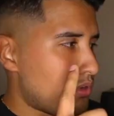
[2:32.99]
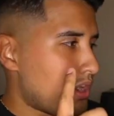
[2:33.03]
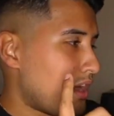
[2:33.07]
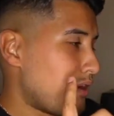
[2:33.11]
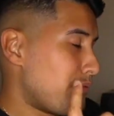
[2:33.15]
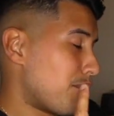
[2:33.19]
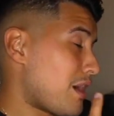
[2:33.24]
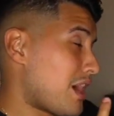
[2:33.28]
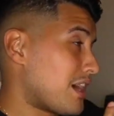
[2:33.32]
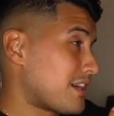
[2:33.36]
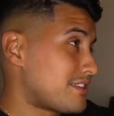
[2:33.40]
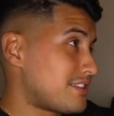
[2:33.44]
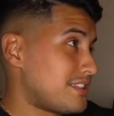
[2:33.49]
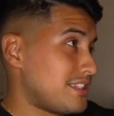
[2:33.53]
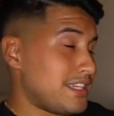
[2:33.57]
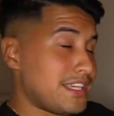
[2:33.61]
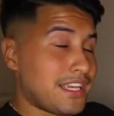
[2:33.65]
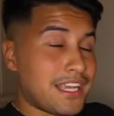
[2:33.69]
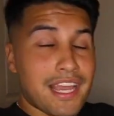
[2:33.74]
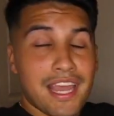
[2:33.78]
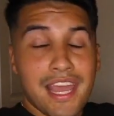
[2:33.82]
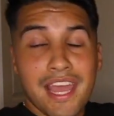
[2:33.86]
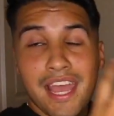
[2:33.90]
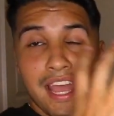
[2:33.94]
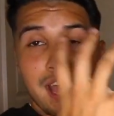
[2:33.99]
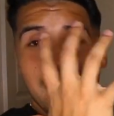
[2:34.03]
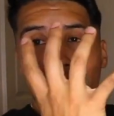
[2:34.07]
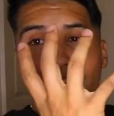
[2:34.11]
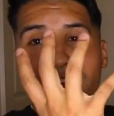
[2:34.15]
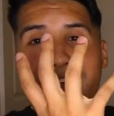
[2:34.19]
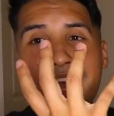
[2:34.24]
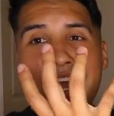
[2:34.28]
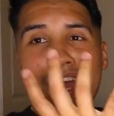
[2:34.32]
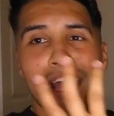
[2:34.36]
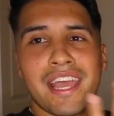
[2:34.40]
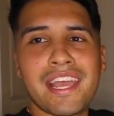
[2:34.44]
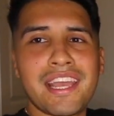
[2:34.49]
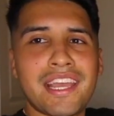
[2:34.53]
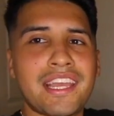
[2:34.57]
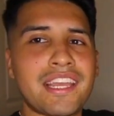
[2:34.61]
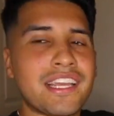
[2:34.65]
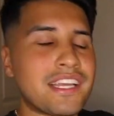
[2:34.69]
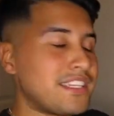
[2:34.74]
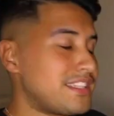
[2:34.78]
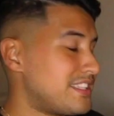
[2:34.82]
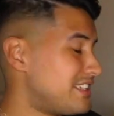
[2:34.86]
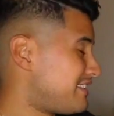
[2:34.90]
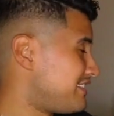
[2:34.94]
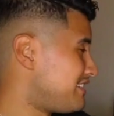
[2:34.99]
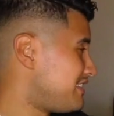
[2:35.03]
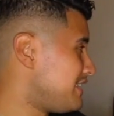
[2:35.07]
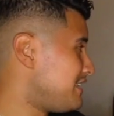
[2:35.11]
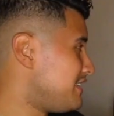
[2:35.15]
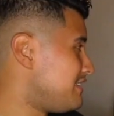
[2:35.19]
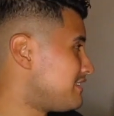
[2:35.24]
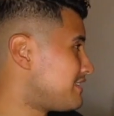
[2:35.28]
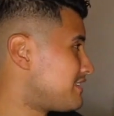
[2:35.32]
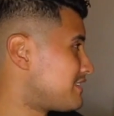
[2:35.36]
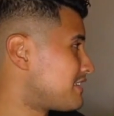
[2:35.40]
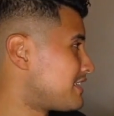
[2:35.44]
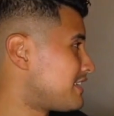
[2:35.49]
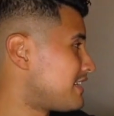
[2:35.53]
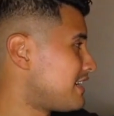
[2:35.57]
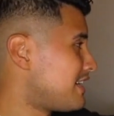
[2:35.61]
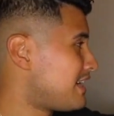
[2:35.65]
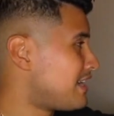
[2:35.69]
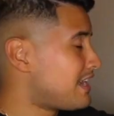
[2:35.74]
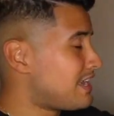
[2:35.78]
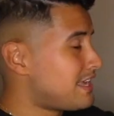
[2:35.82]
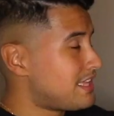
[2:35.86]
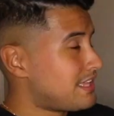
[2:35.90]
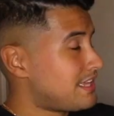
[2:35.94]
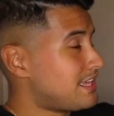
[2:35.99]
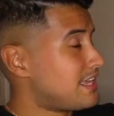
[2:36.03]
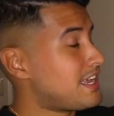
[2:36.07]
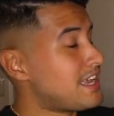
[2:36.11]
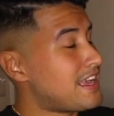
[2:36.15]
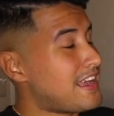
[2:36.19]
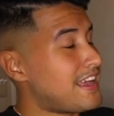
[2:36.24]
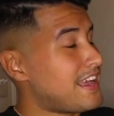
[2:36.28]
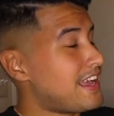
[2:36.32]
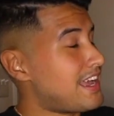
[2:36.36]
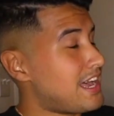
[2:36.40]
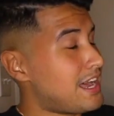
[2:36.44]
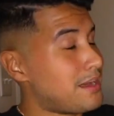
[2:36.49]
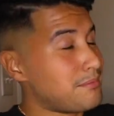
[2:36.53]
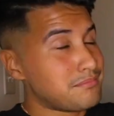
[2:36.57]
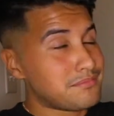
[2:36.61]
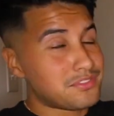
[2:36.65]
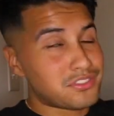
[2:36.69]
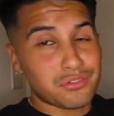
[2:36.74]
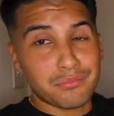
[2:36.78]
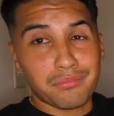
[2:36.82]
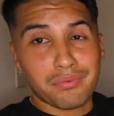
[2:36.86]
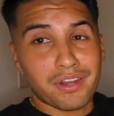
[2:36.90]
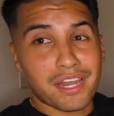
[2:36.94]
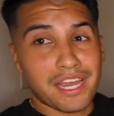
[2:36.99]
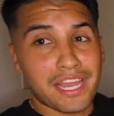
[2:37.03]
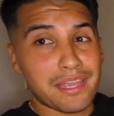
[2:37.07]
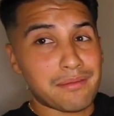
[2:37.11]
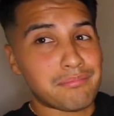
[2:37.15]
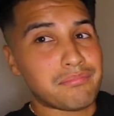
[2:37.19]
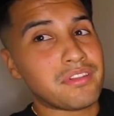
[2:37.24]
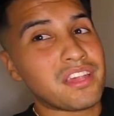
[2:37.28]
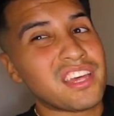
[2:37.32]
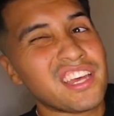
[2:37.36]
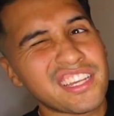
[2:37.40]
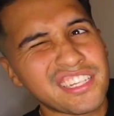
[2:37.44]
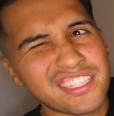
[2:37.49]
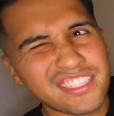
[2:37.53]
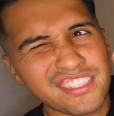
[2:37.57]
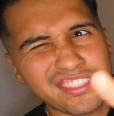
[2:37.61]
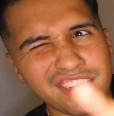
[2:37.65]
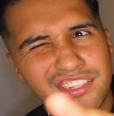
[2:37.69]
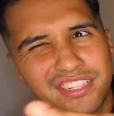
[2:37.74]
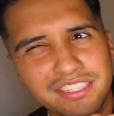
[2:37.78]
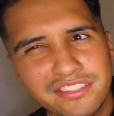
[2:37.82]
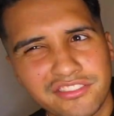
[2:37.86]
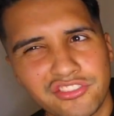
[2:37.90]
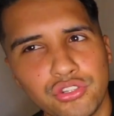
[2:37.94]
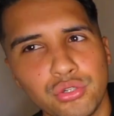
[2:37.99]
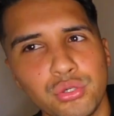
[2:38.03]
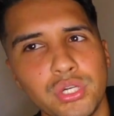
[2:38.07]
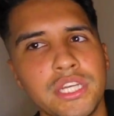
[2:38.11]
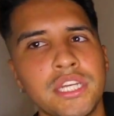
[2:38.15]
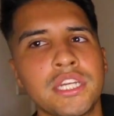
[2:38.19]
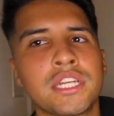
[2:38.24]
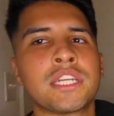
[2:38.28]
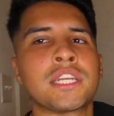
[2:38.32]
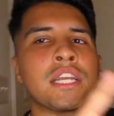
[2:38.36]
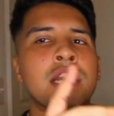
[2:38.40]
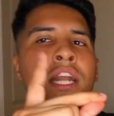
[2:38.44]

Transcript: unboxing the seats. I'm super hyped, so let's do it.